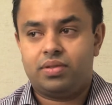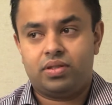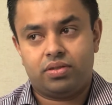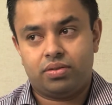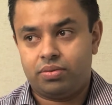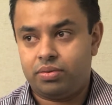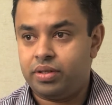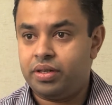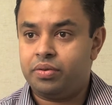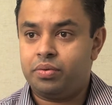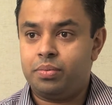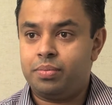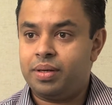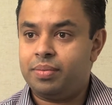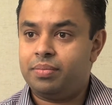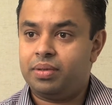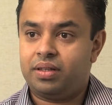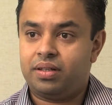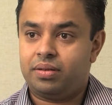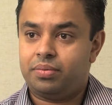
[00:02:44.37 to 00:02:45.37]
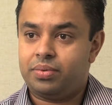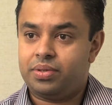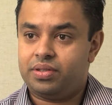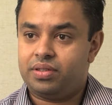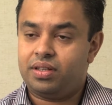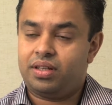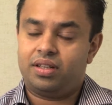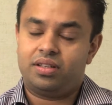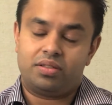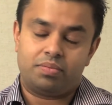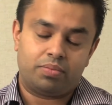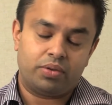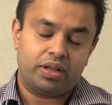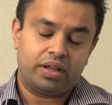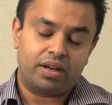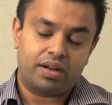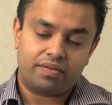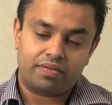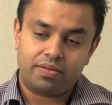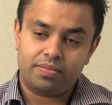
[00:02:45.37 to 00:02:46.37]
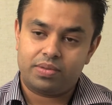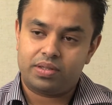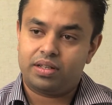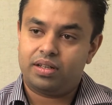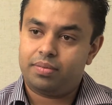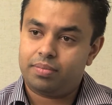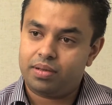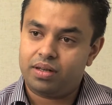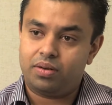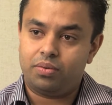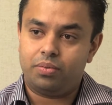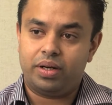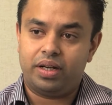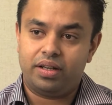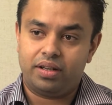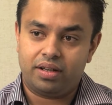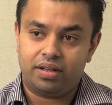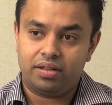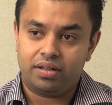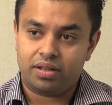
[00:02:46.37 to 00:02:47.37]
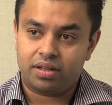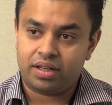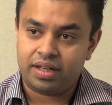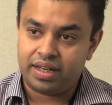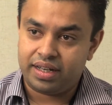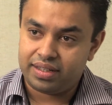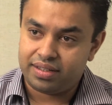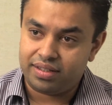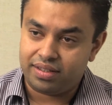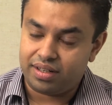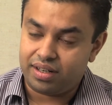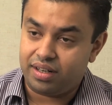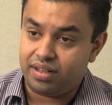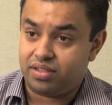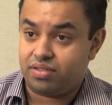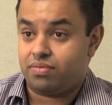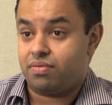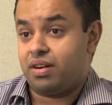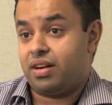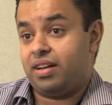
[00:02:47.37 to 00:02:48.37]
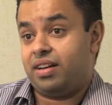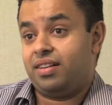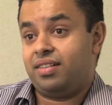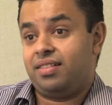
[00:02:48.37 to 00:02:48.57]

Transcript: It's already remembered that it was there, just bring it up from sleep, and away you go, you're connected and it's running.